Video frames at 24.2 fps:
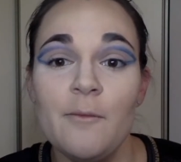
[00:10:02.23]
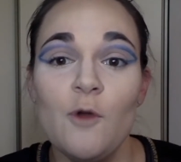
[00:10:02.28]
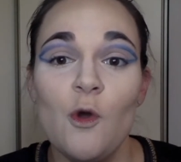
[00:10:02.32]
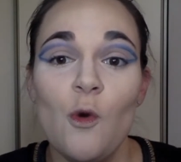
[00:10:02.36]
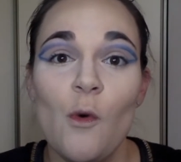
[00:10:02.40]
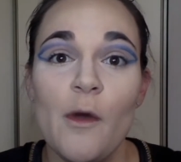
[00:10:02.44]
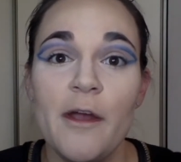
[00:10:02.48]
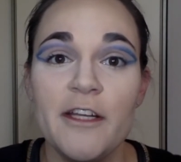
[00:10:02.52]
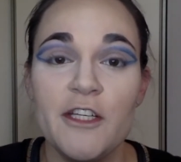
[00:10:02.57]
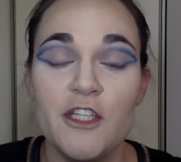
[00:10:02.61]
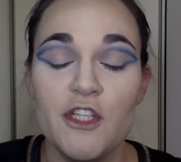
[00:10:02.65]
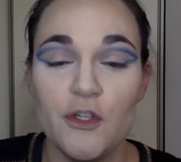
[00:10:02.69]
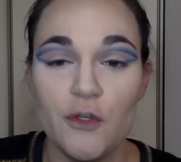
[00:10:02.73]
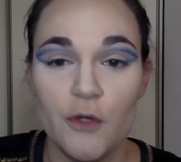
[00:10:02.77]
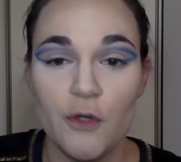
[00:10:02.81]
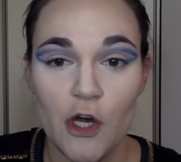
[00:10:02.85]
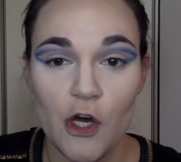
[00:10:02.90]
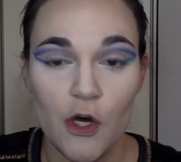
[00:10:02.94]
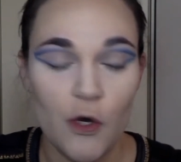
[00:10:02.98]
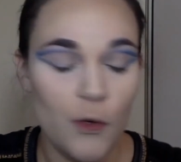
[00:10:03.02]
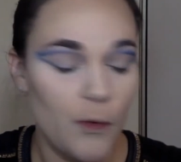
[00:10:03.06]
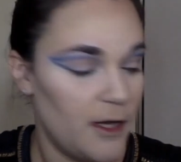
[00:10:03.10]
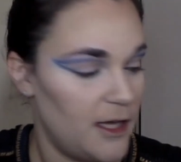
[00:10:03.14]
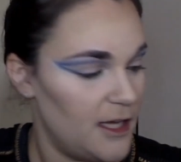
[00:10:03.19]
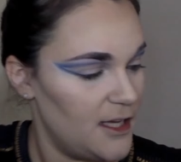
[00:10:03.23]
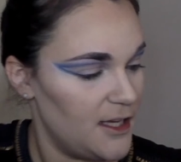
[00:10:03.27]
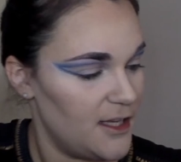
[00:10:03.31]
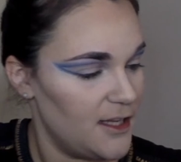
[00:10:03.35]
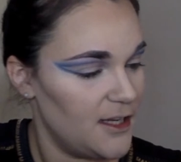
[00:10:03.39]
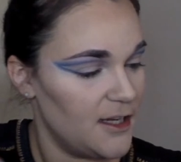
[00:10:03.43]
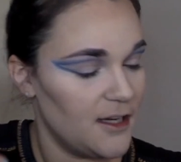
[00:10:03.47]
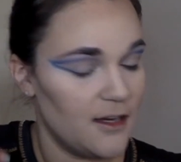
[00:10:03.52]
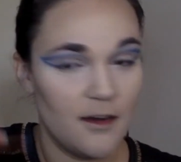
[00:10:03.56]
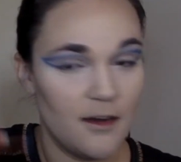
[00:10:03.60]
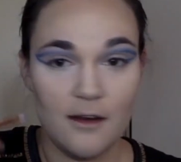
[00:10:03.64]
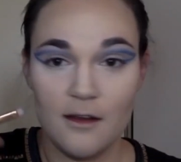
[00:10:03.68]
going to go
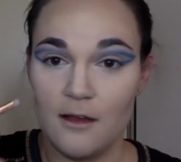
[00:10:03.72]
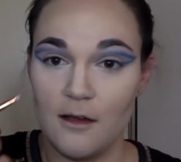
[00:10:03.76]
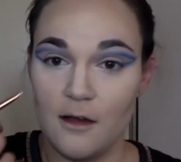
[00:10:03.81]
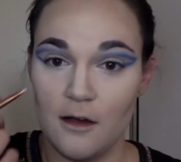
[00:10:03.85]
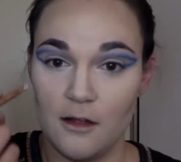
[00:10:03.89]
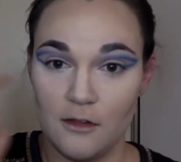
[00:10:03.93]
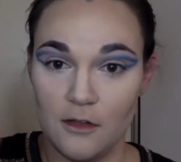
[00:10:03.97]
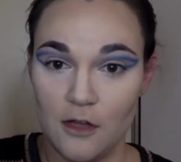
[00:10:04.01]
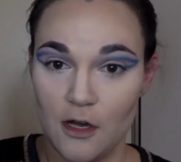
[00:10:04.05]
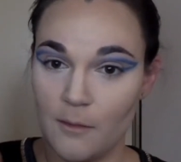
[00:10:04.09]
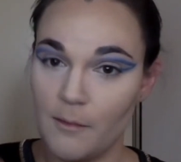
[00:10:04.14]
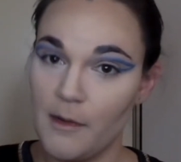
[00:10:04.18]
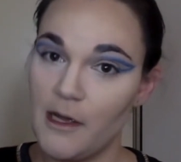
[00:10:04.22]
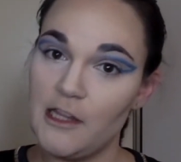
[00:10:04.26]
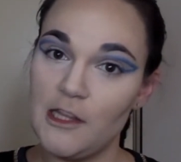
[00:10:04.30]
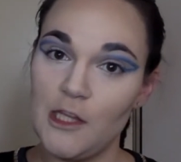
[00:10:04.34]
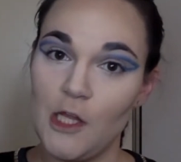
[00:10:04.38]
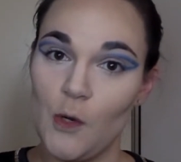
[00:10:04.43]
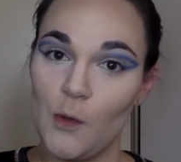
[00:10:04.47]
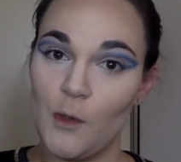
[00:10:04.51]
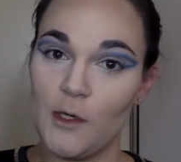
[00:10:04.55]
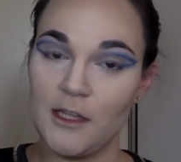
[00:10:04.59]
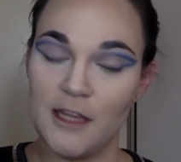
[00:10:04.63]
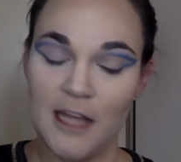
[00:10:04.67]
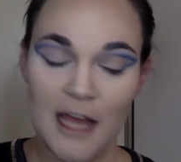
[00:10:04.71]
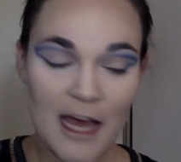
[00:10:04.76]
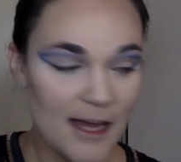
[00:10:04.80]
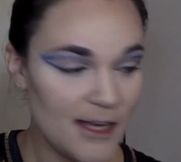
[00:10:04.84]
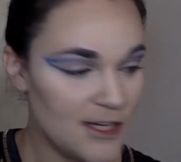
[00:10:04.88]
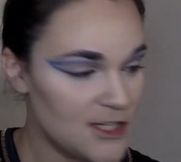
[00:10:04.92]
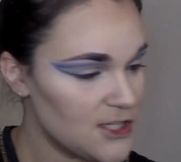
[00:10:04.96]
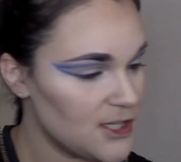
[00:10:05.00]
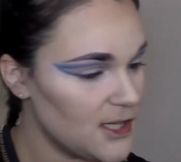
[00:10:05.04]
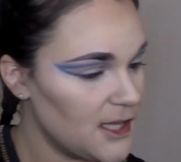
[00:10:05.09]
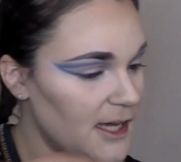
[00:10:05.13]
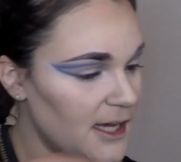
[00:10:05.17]
in along my lower
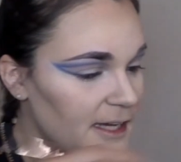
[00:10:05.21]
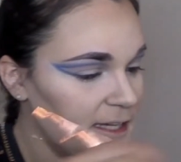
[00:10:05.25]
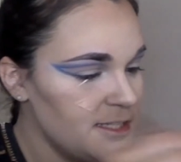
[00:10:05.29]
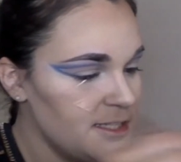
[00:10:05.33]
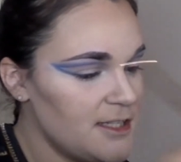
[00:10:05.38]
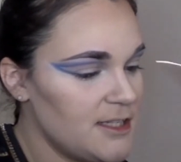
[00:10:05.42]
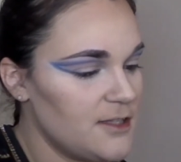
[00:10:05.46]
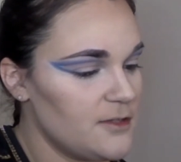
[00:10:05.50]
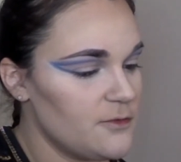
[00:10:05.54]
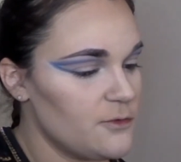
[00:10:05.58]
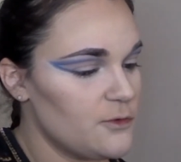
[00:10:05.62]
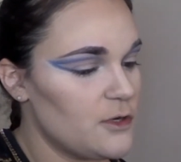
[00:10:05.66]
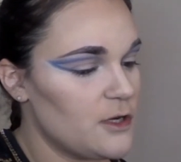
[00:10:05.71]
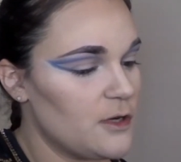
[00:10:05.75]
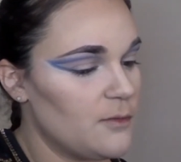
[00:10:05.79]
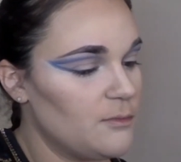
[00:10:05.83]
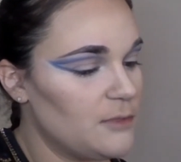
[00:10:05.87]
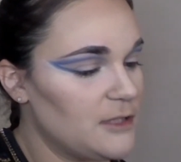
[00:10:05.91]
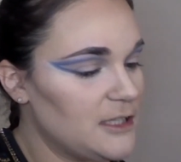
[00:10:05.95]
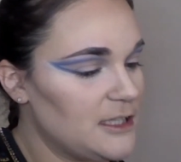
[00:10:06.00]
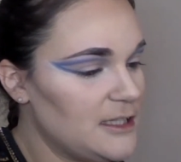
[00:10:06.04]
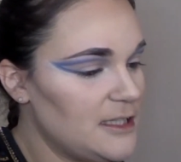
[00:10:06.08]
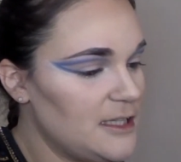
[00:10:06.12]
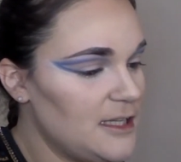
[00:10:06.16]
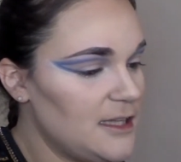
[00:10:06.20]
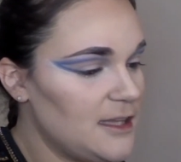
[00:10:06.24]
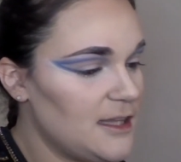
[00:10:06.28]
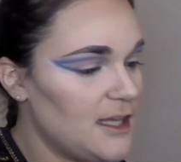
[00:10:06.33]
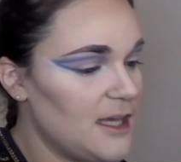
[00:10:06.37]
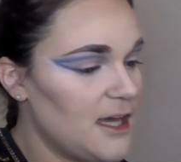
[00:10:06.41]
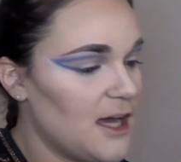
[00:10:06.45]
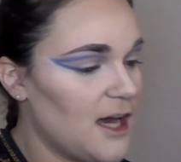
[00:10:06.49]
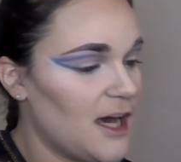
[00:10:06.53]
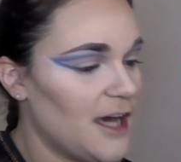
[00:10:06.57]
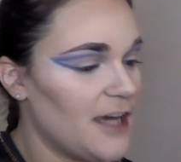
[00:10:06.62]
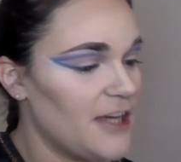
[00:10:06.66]
lash line to complete
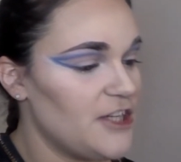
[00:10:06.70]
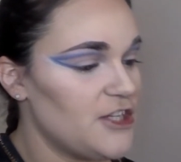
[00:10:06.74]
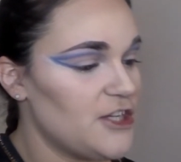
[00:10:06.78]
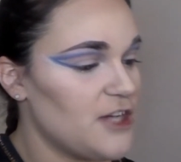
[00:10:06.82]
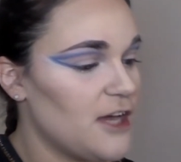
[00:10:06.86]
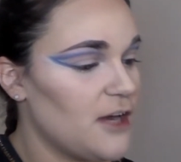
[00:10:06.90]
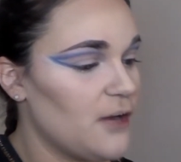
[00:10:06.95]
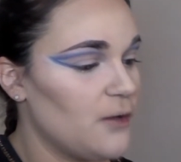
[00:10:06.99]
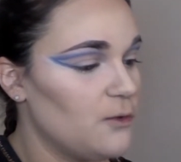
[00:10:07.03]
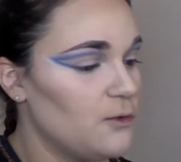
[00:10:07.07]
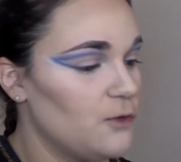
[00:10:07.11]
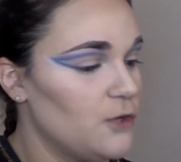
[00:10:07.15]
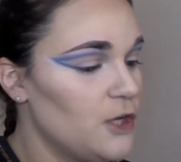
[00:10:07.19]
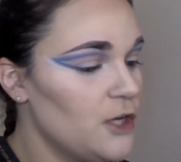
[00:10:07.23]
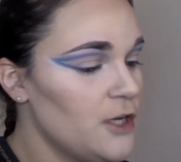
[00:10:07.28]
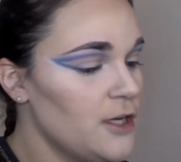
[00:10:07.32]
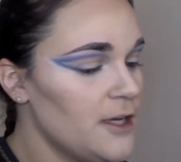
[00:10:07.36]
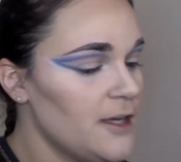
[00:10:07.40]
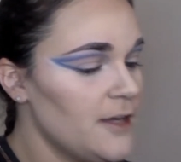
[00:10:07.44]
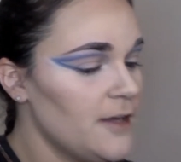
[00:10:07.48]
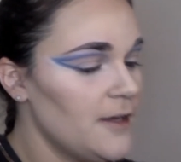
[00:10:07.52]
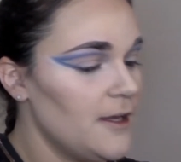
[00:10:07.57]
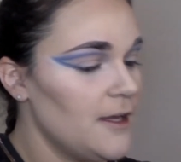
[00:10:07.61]
the eyeshadow look.